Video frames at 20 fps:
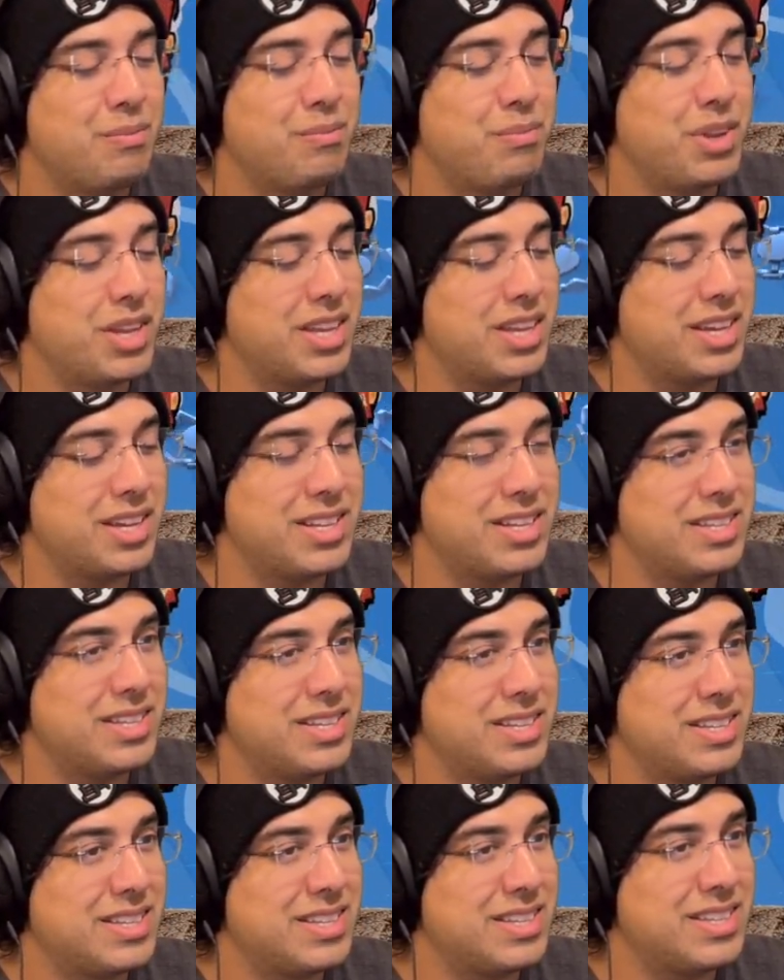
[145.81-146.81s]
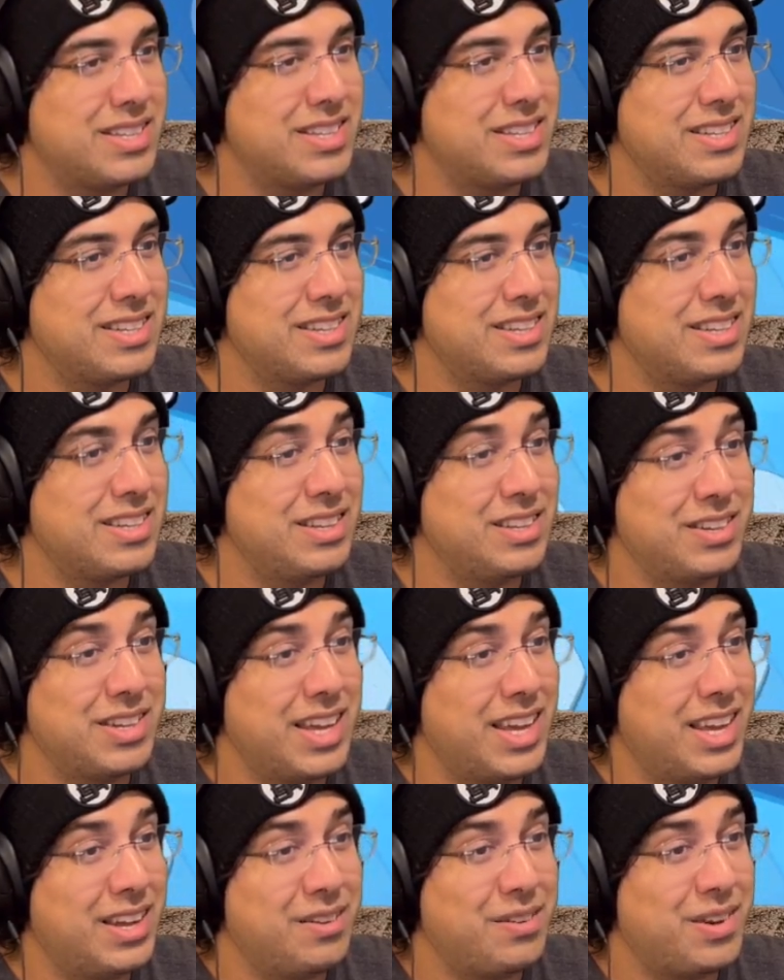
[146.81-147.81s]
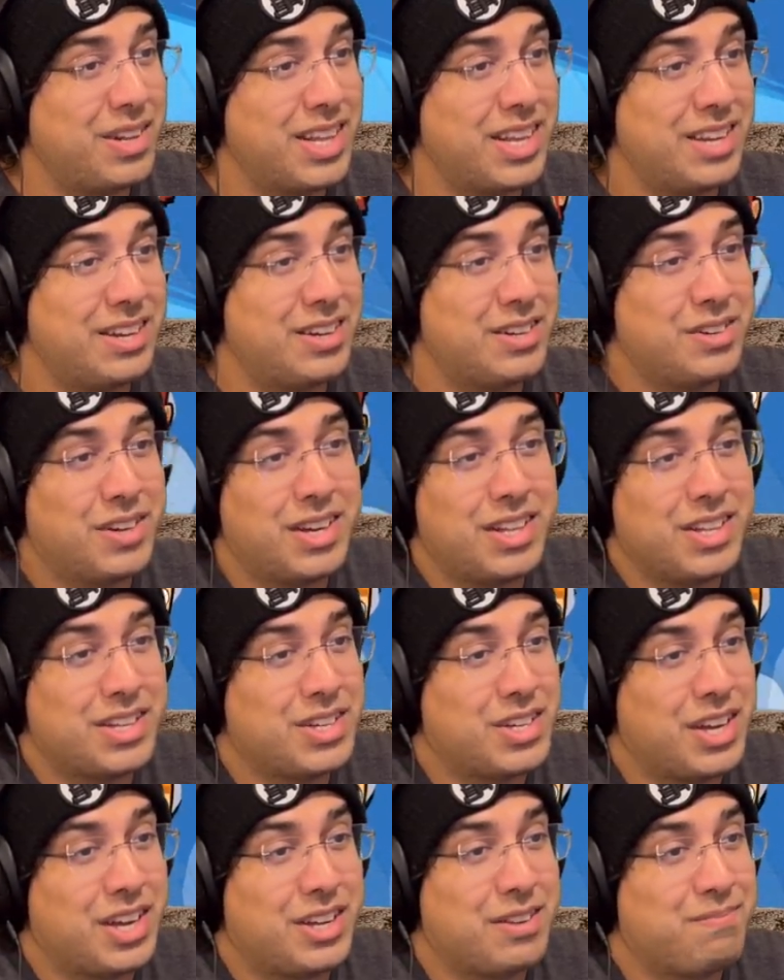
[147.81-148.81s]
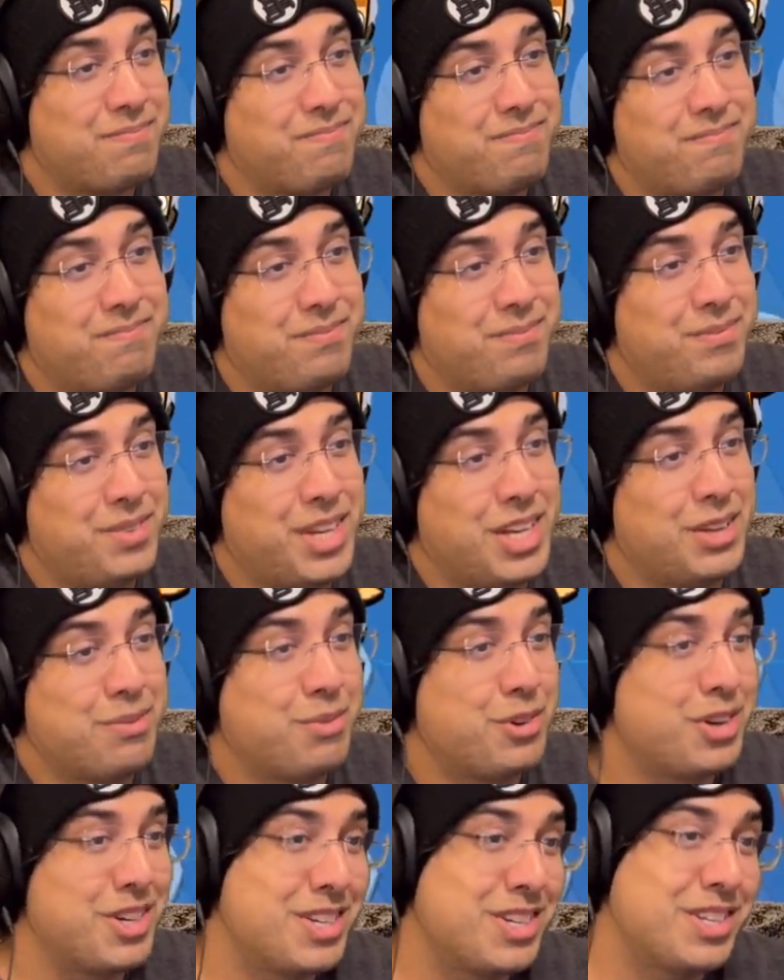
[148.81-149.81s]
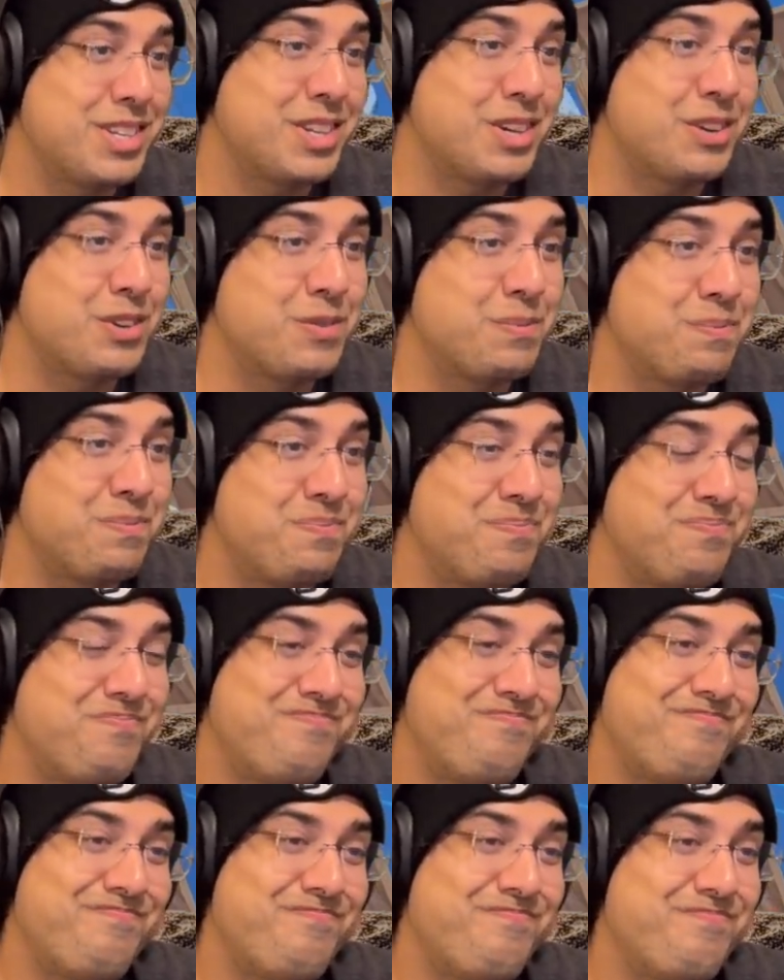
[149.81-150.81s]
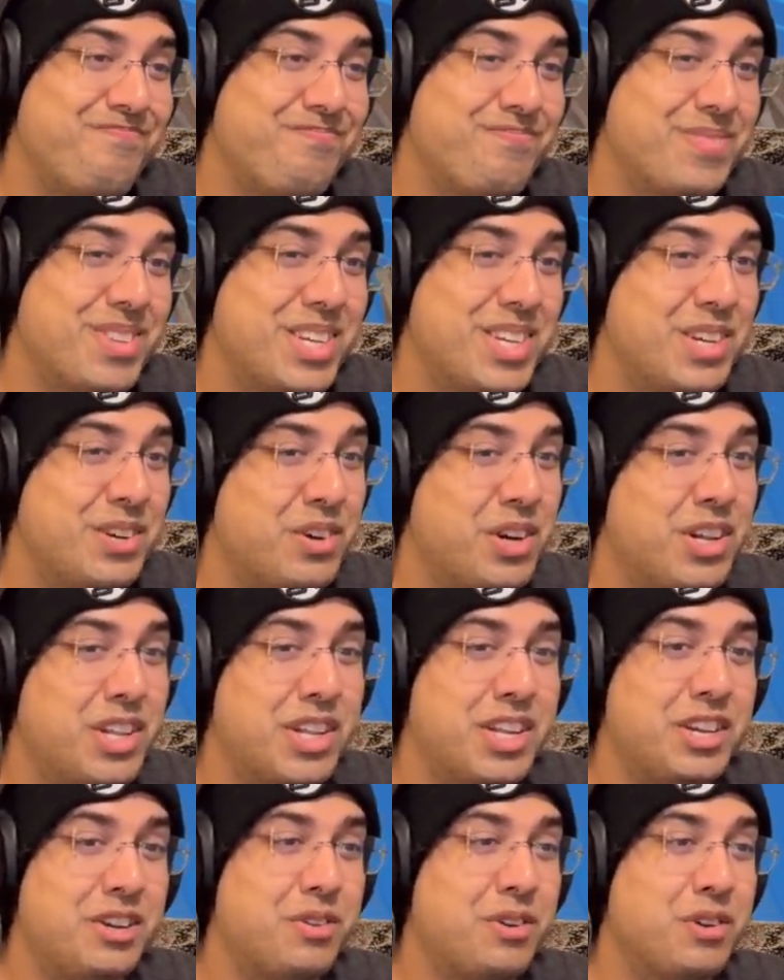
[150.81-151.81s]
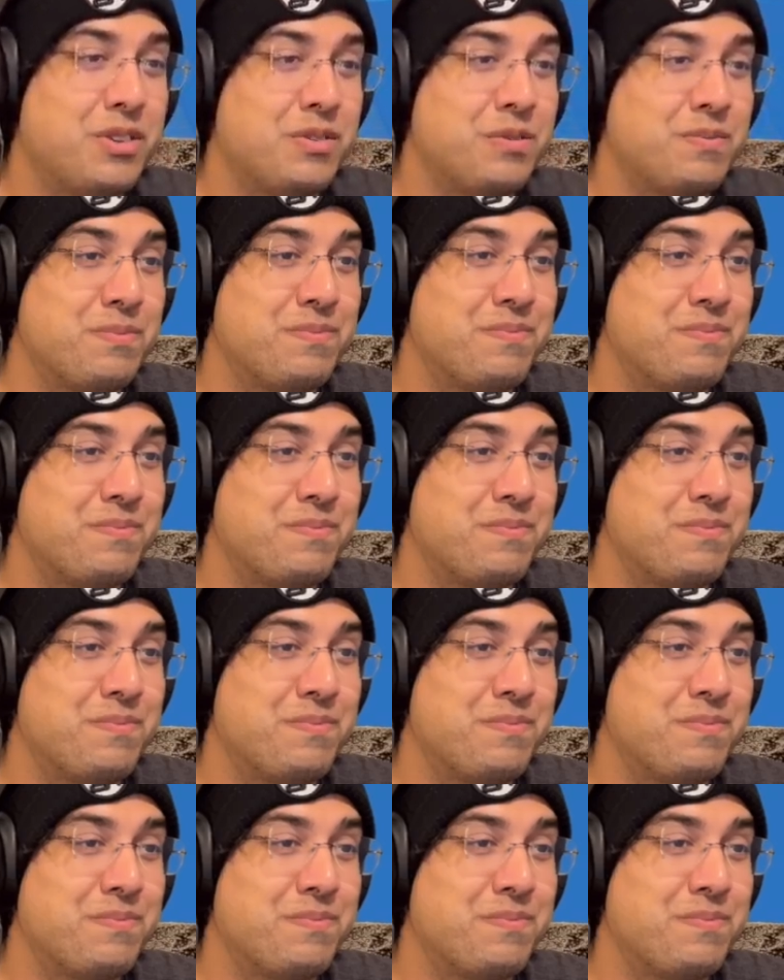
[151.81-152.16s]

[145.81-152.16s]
because you can't rely on Adrenaline Shot anymore, so you're all on your own.